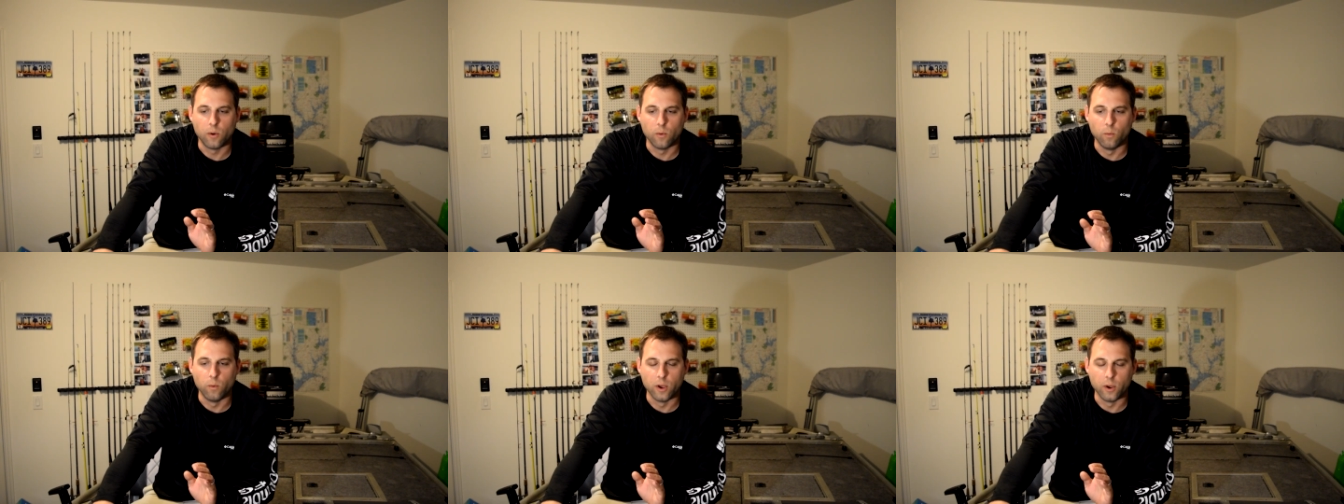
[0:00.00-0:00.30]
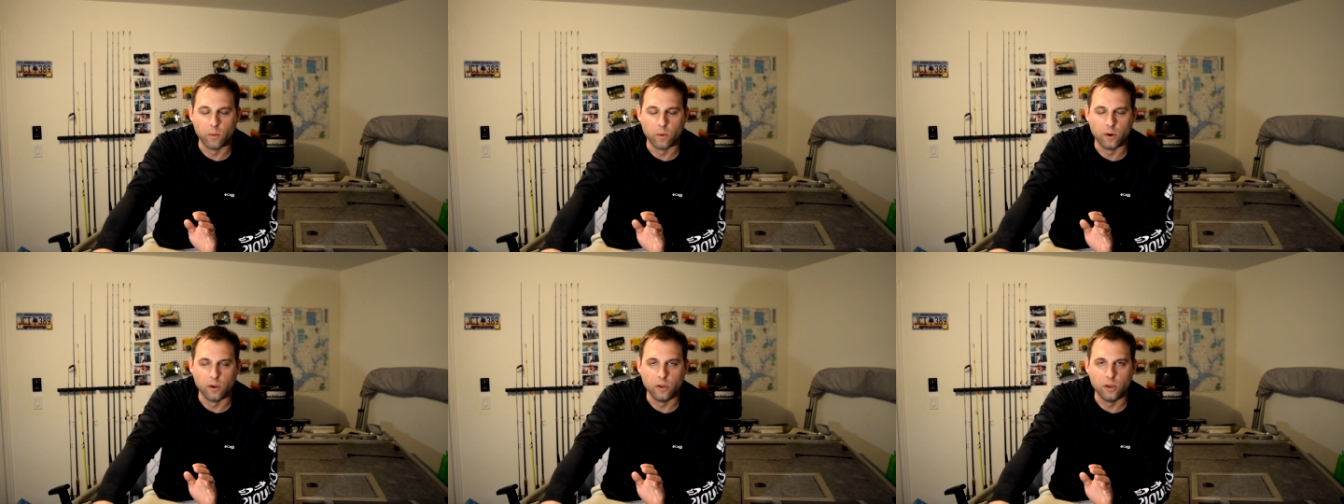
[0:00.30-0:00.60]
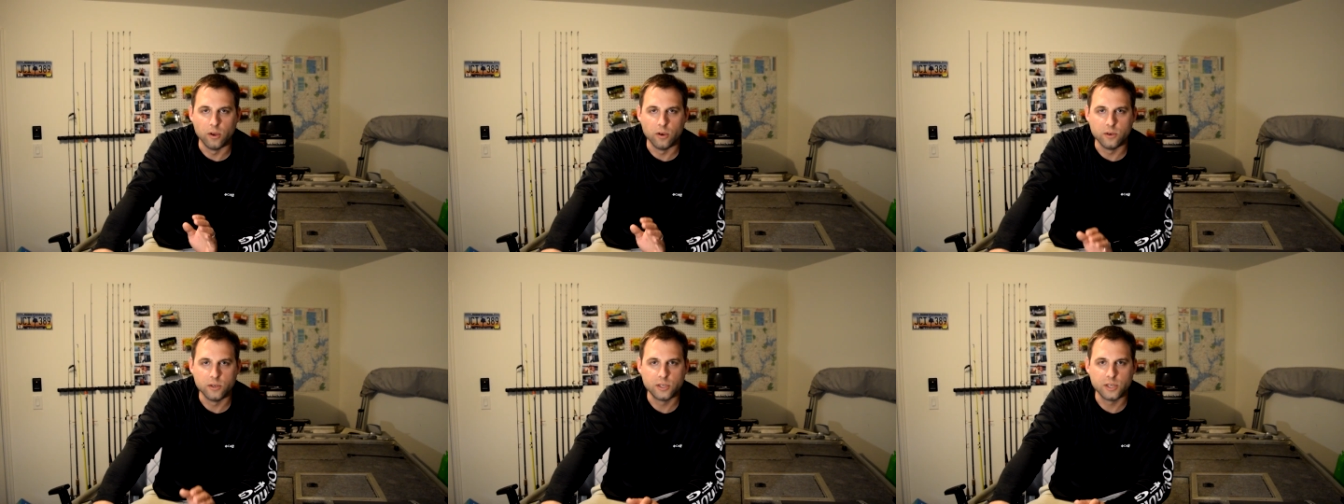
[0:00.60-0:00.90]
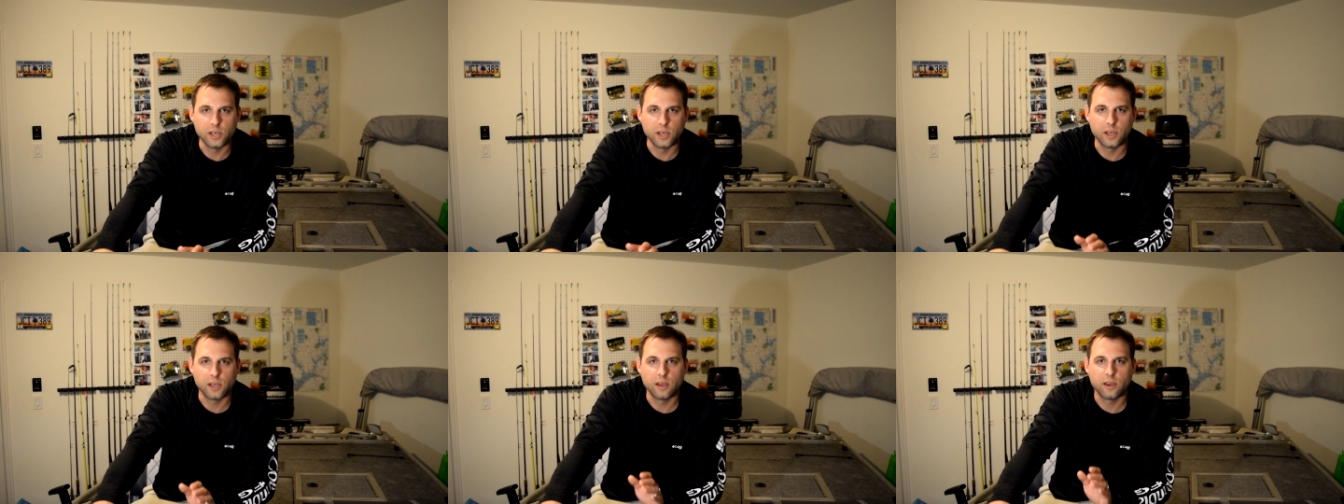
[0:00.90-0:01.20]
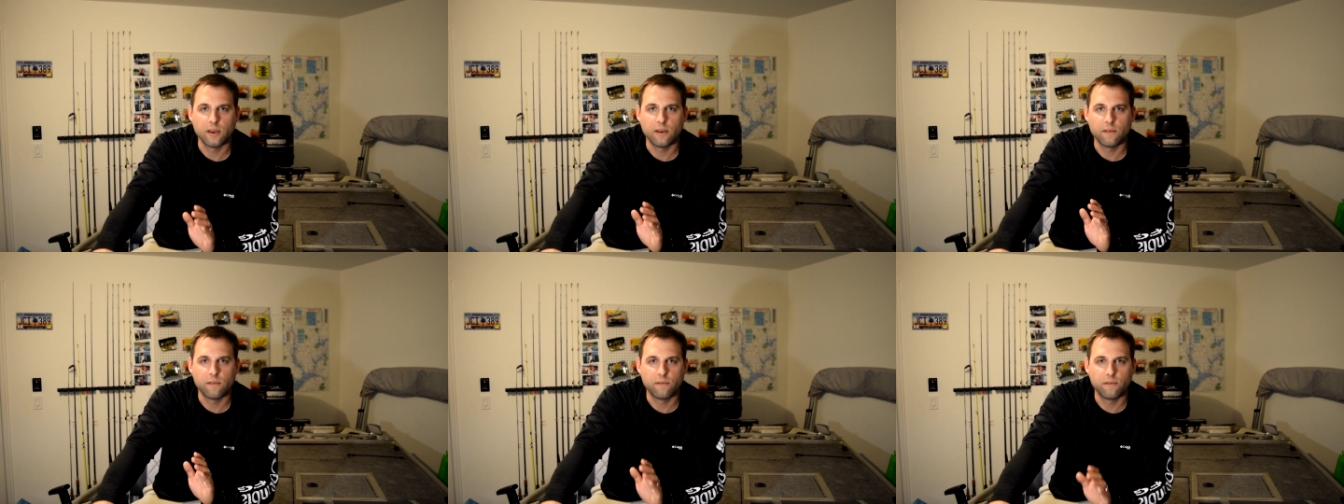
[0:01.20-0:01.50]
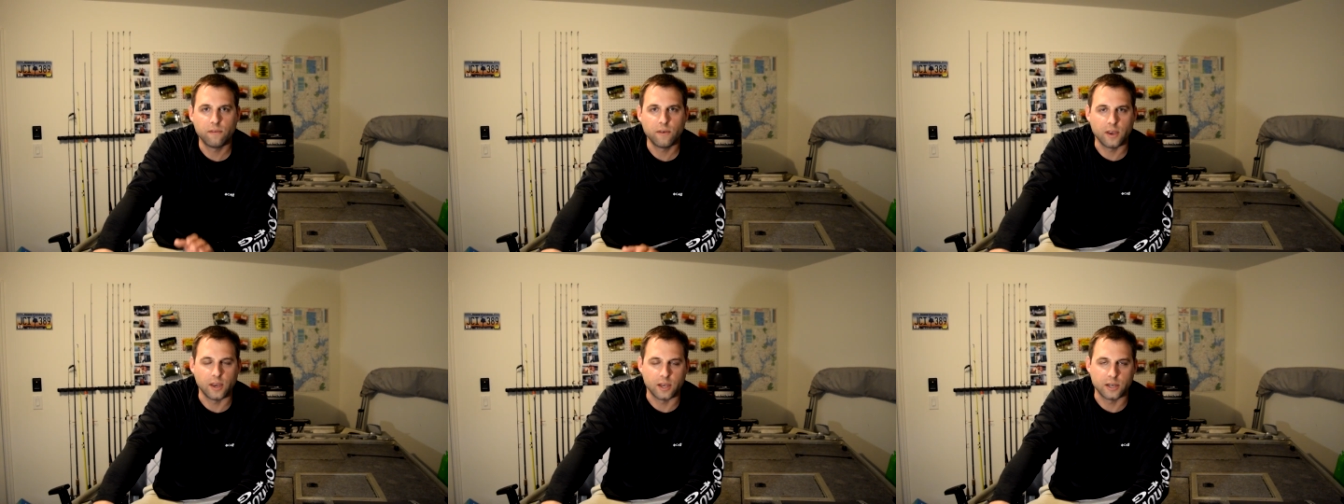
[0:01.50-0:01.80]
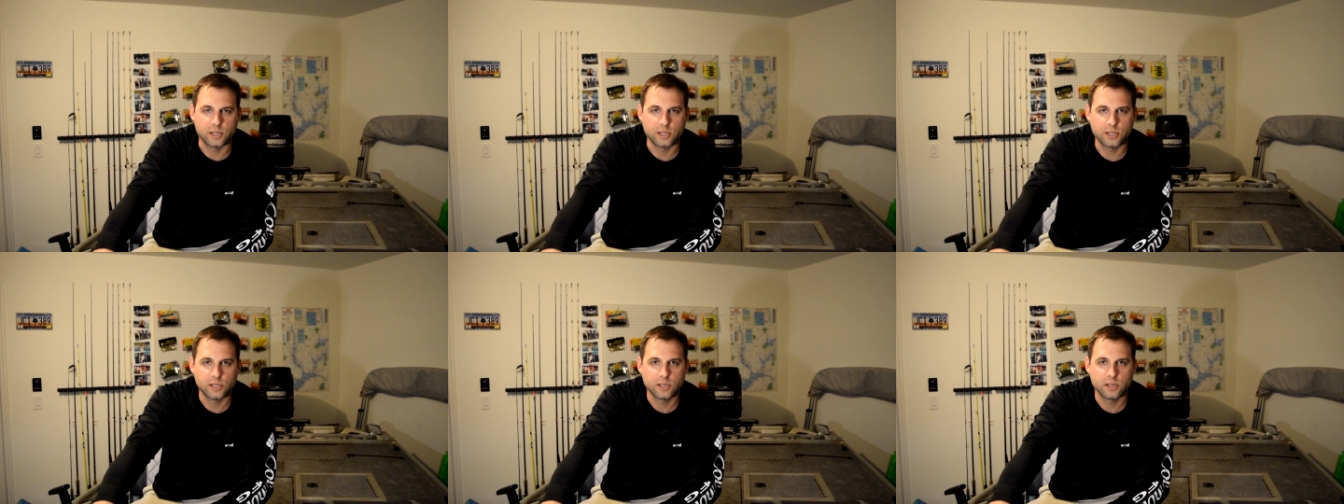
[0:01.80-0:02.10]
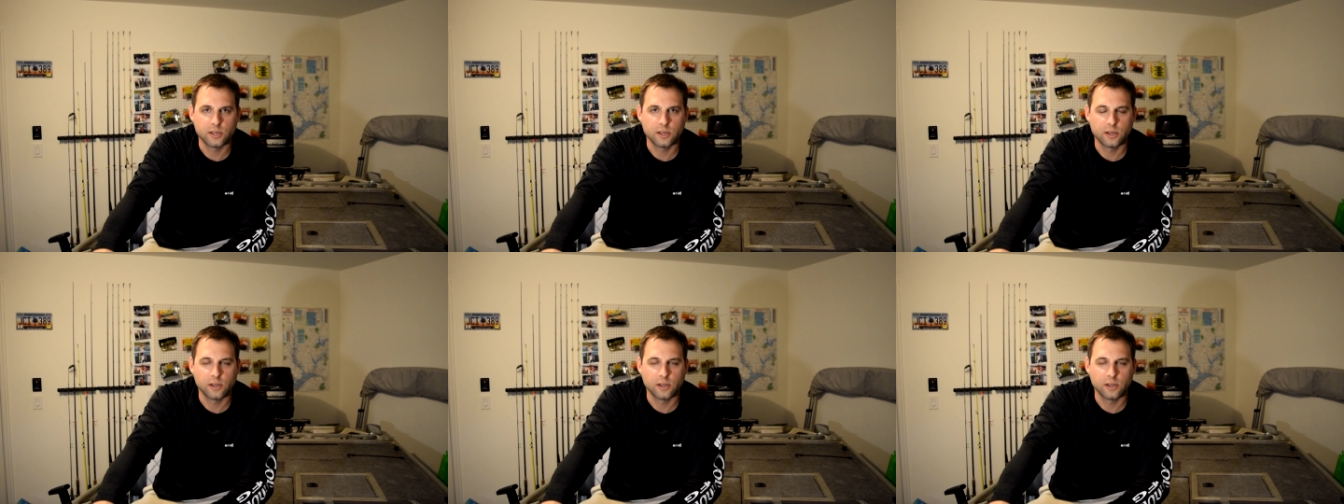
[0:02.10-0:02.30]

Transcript: We were losing fish,